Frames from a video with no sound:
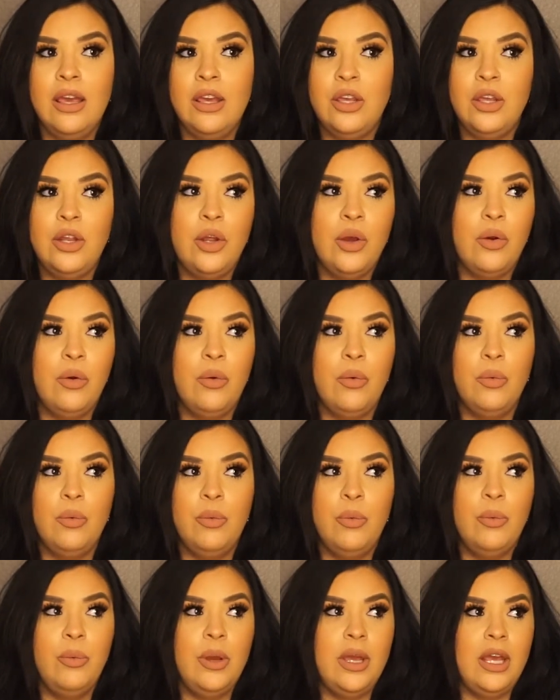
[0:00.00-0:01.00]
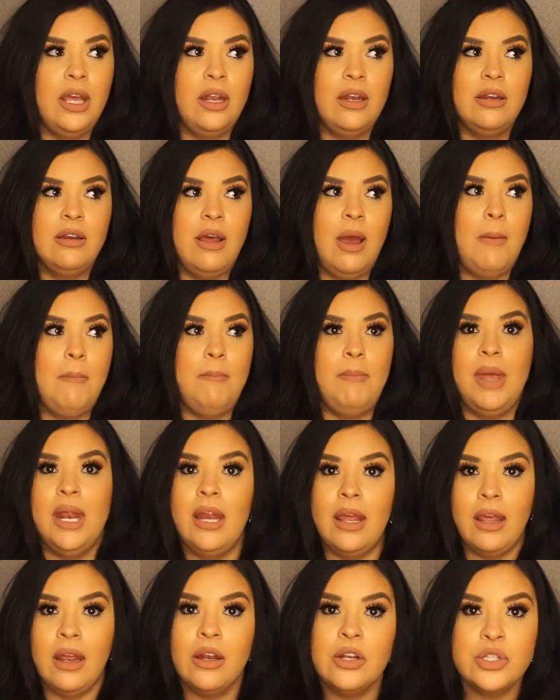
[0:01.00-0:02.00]
you know, in a
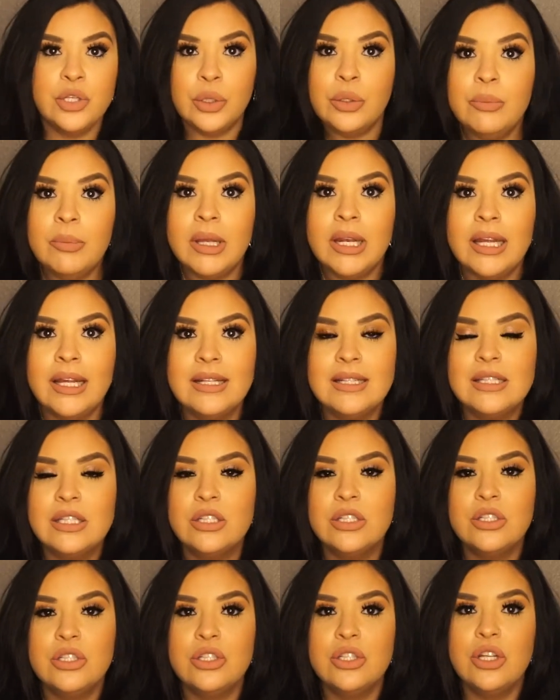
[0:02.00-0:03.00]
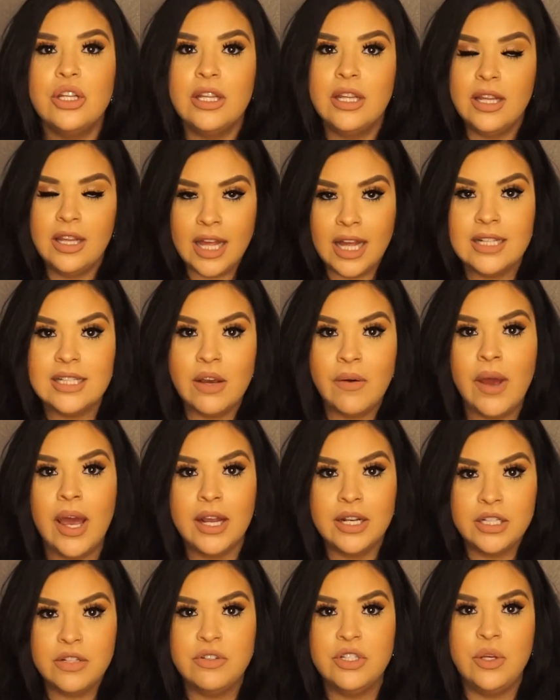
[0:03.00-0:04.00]
minute, 2 minutes. That's how
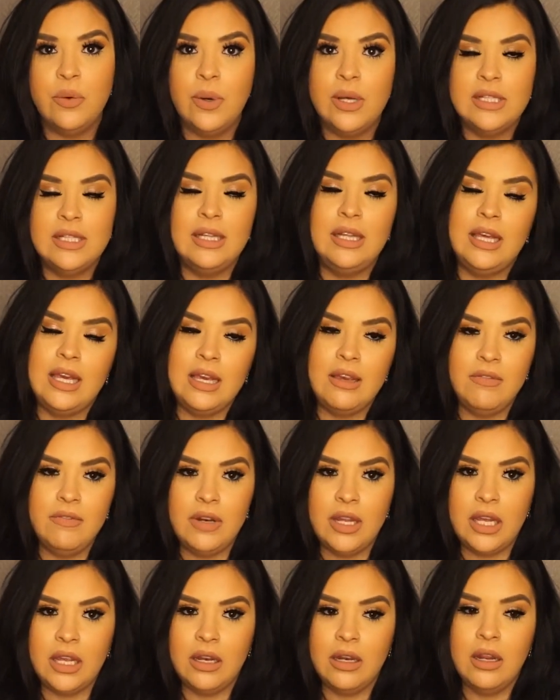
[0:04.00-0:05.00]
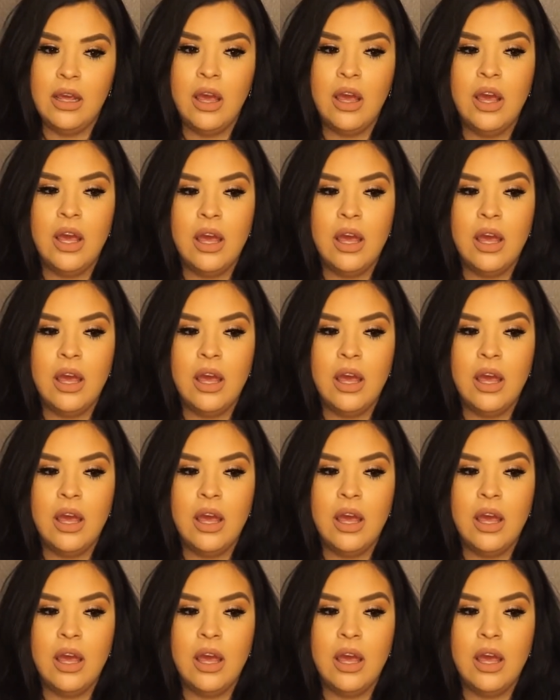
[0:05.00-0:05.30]
active she was in the evening.